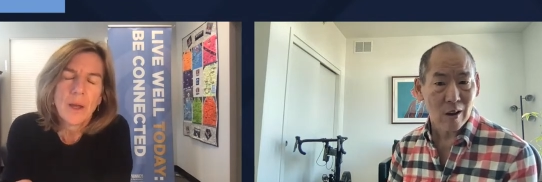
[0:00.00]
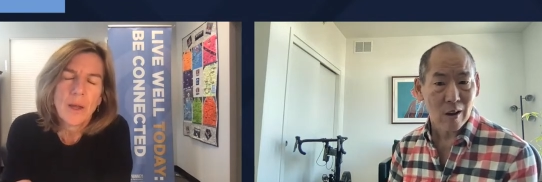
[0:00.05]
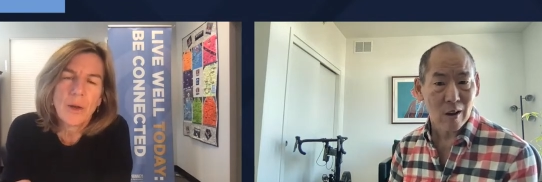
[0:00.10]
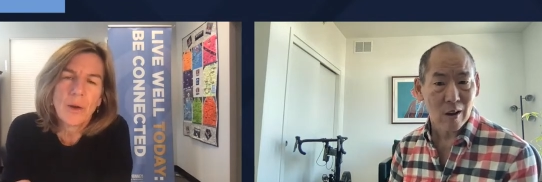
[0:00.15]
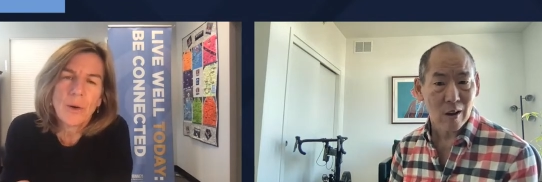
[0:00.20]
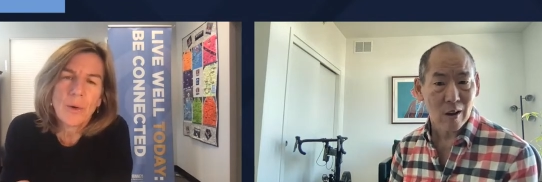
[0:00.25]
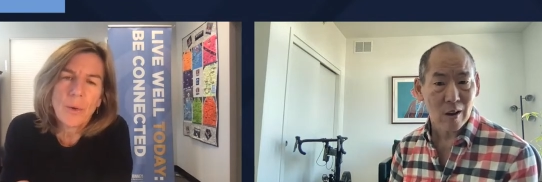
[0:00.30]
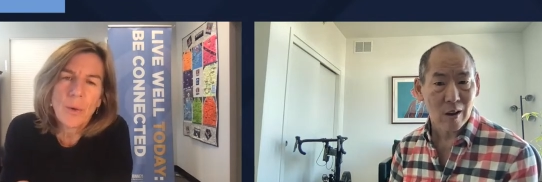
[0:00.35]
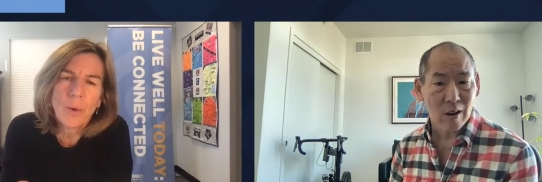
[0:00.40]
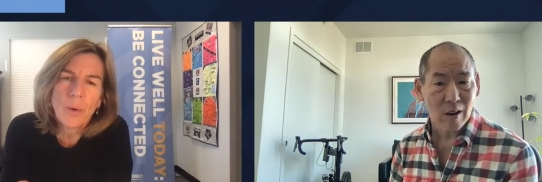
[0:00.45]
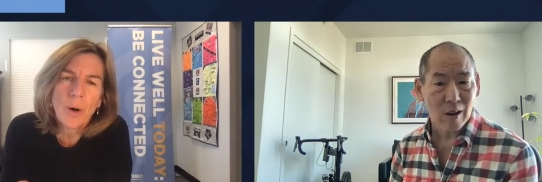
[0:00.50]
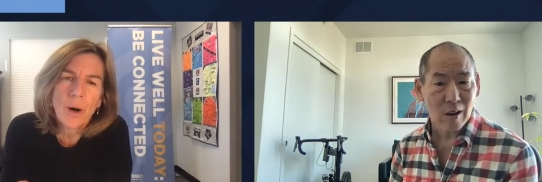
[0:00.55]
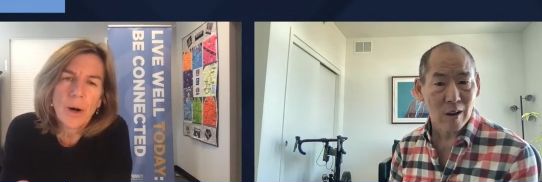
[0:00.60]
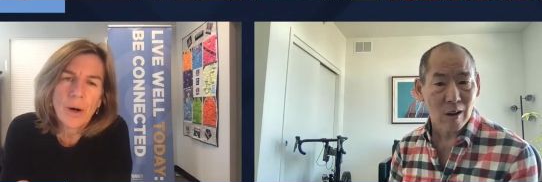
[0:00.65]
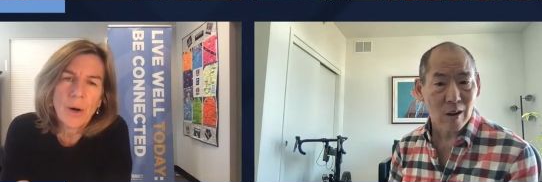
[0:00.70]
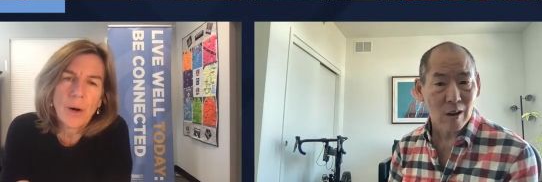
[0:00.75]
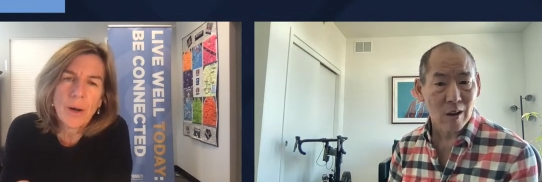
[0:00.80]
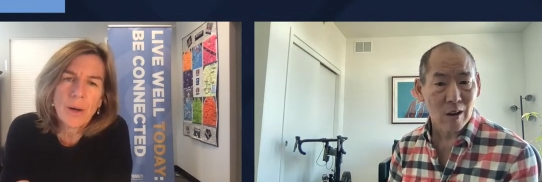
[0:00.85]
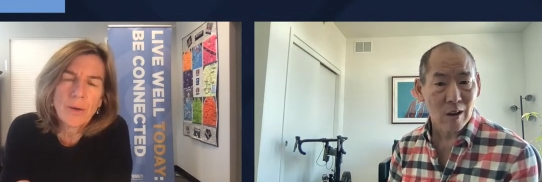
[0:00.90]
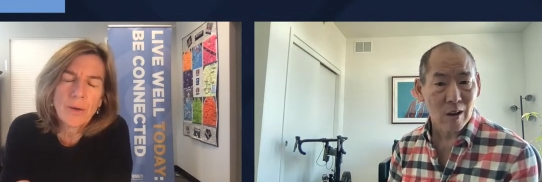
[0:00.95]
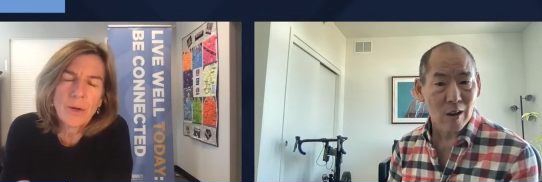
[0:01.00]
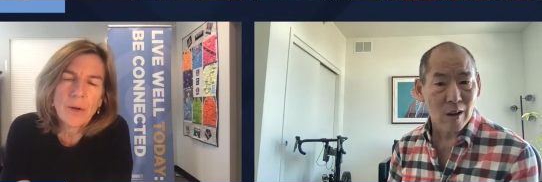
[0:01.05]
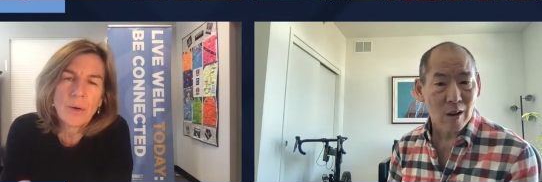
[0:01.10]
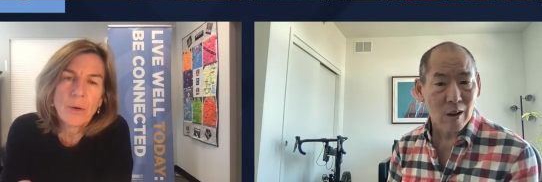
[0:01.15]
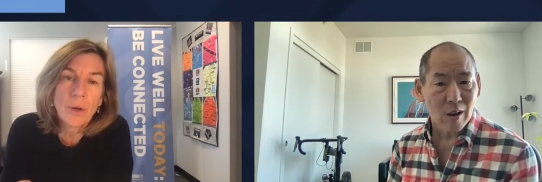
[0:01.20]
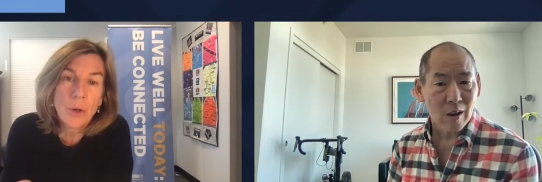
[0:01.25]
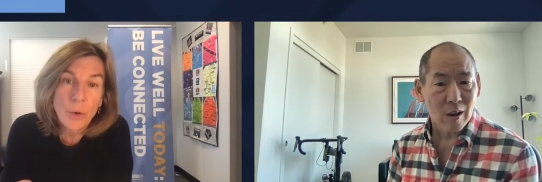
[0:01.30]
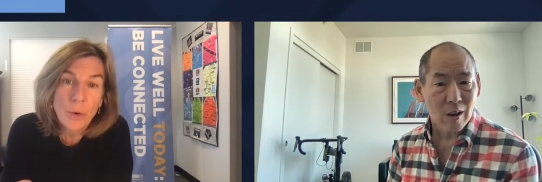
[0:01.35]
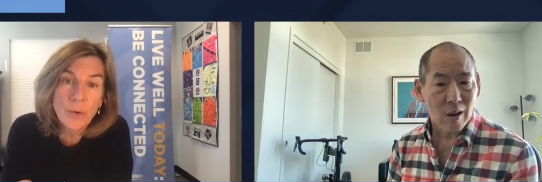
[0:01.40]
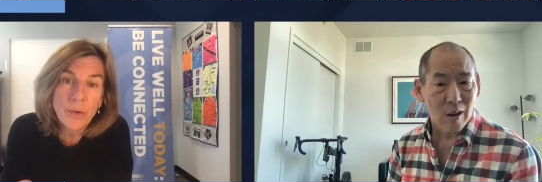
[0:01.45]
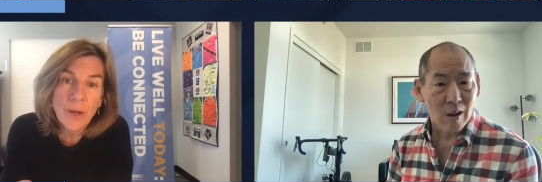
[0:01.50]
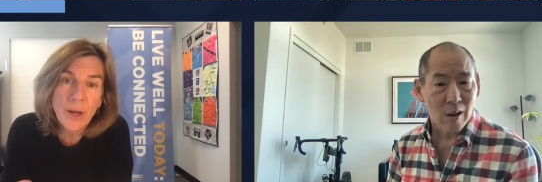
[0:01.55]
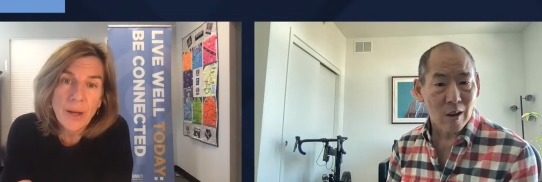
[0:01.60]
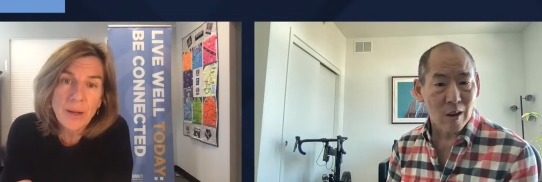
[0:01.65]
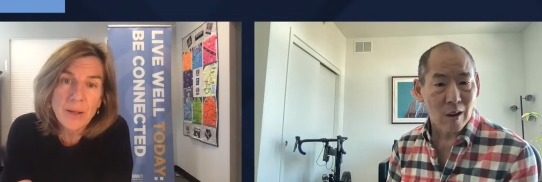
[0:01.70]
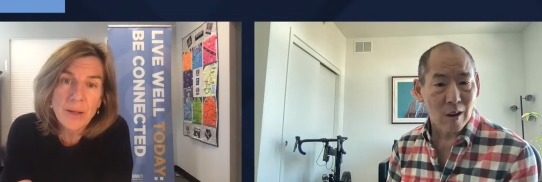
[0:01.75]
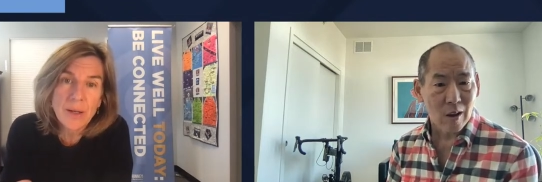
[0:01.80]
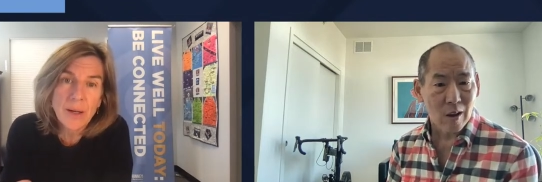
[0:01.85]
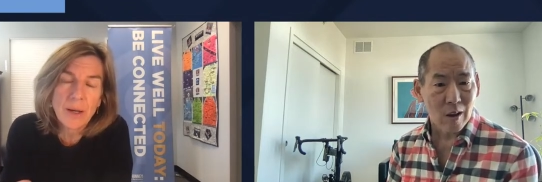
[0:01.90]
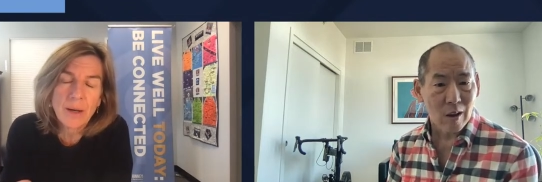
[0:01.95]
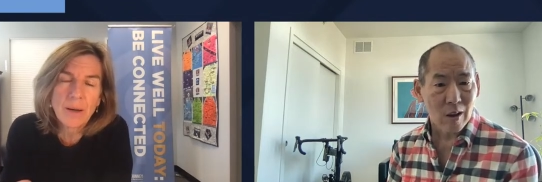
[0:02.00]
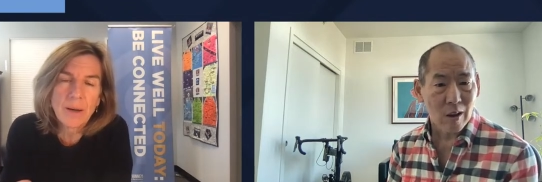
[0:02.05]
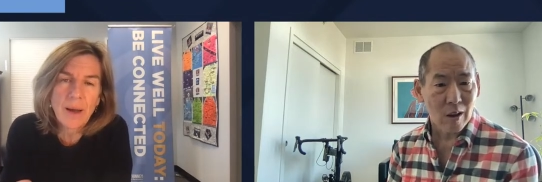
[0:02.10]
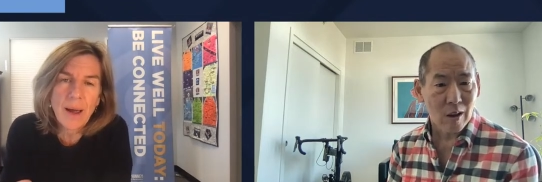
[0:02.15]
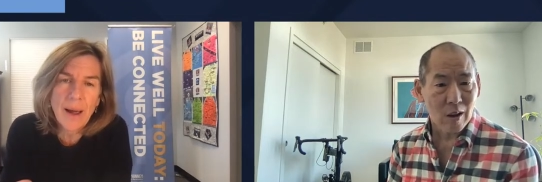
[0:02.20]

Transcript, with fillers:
Speaker 1: you are going to use it and